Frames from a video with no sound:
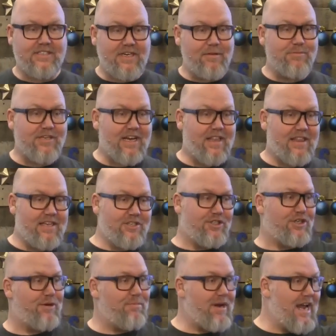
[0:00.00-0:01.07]
seems like this
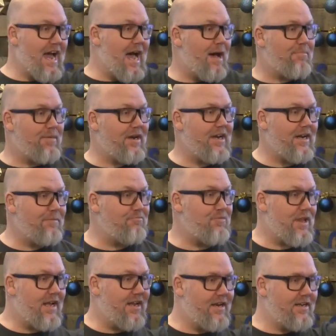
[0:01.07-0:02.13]
should be happening,
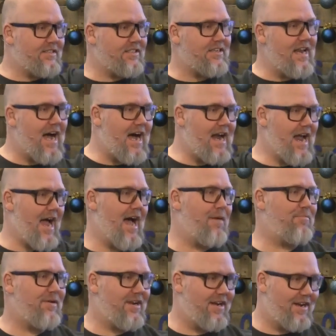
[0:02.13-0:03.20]
and it's not
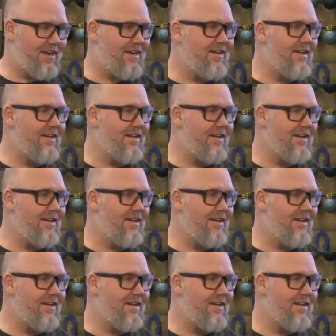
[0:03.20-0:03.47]
happening.